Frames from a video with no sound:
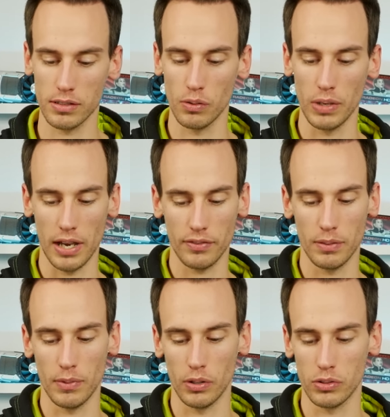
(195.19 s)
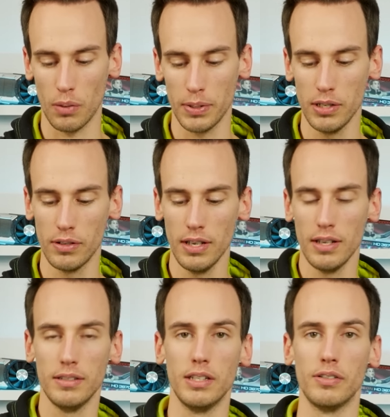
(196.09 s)
So we have them on top here
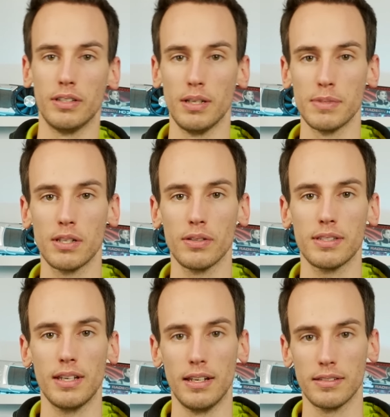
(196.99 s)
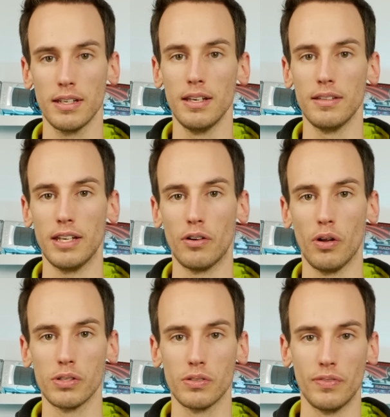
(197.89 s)
near the DIMM slots, and they're
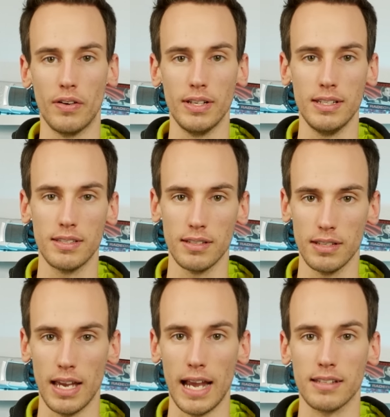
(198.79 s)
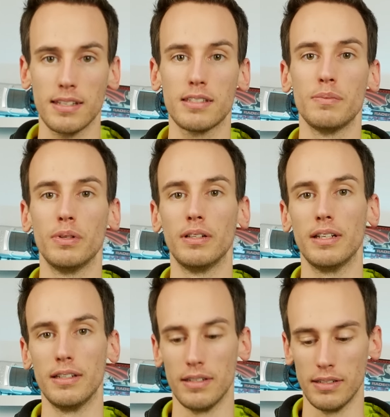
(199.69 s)
also very easy accessible
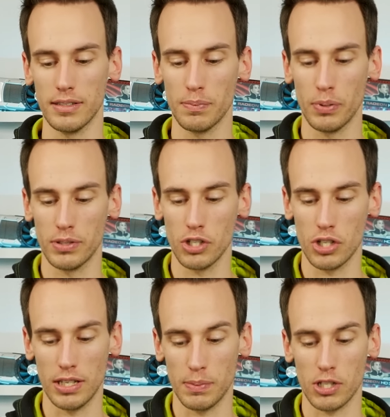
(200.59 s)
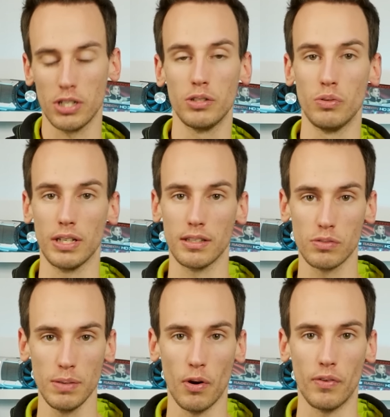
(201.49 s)
in this position, especially doing
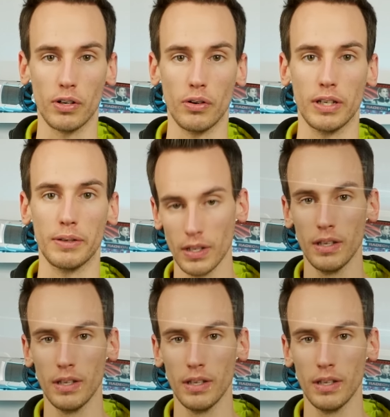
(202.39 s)
extreme overclocking.